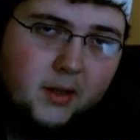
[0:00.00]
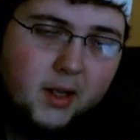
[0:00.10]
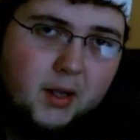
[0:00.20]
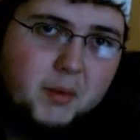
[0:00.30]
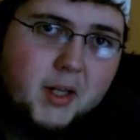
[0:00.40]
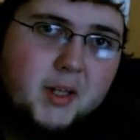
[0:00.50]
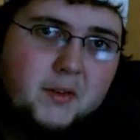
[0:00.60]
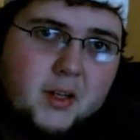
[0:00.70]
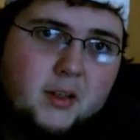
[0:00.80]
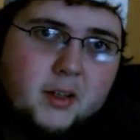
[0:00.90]
Mega
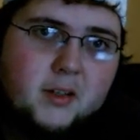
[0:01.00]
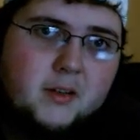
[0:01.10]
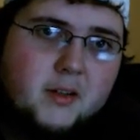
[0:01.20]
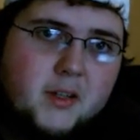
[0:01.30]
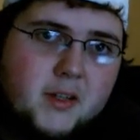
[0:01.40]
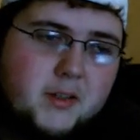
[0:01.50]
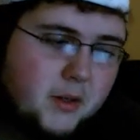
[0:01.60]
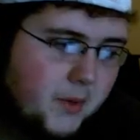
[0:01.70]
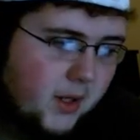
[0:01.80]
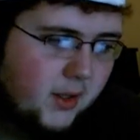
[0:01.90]
DVD Collector, he's
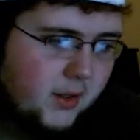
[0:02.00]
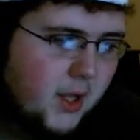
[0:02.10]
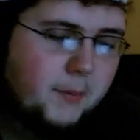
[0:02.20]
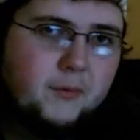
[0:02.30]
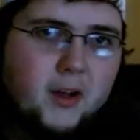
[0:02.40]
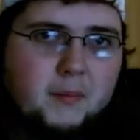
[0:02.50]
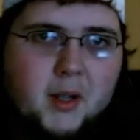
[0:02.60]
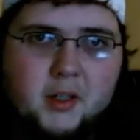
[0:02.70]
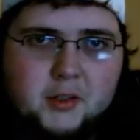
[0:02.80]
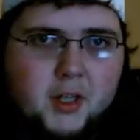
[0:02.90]
going to make a top 5
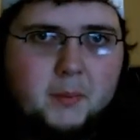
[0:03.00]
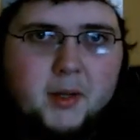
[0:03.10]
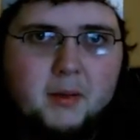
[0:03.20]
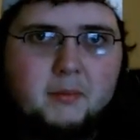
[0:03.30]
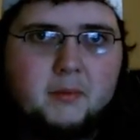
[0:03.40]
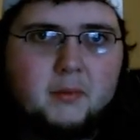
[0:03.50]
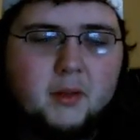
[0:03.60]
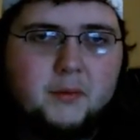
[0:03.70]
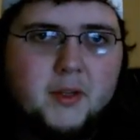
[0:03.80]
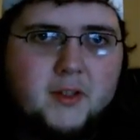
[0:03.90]
match or top 10
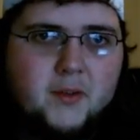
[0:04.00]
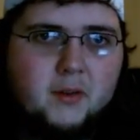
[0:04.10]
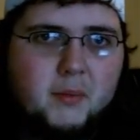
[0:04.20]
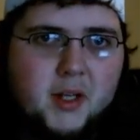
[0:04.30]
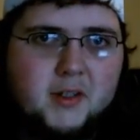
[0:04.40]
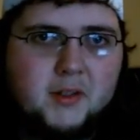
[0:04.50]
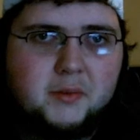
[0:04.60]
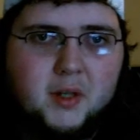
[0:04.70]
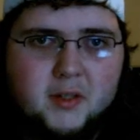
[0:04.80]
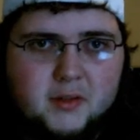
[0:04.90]
of his favorite matches
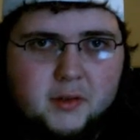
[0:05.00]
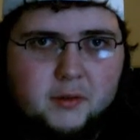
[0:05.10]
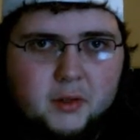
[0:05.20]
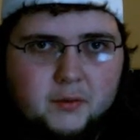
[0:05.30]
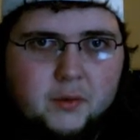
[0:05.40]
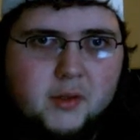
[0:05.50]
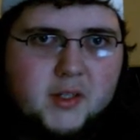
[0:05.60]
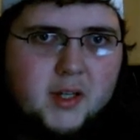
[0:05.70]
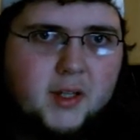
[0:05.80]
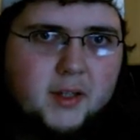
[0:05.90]
as well, so look forward
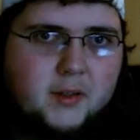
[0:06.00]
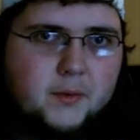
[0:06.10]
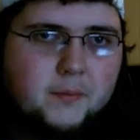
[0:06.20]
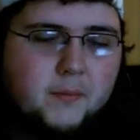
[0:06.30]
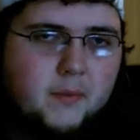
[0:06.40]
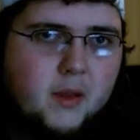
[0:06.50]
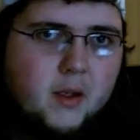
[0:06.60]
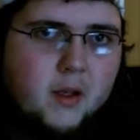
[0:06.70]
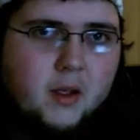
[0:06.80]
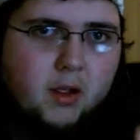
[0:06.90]
to seeing that too.
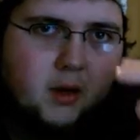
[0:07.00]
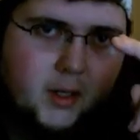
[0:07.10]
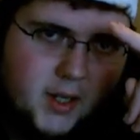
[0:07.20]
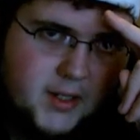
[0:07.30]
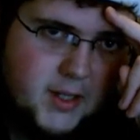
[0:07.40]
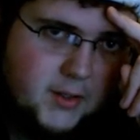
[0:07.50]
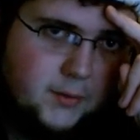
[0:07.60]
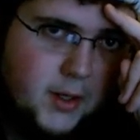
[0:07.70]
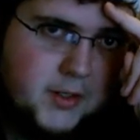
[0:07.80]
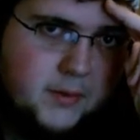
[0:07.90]
Alright guys,
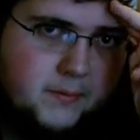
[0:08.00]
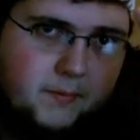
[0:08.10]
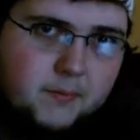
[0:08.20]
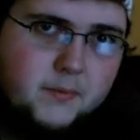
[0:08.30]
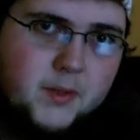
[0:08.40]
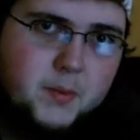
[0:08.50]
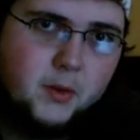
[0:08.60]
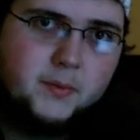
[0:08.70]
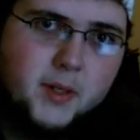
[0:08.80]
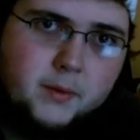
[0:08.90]
thanks for watching.
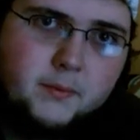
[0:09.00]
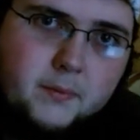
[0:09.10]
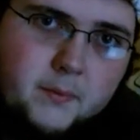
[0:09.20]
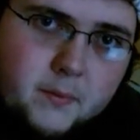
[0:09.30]
Spokesman out.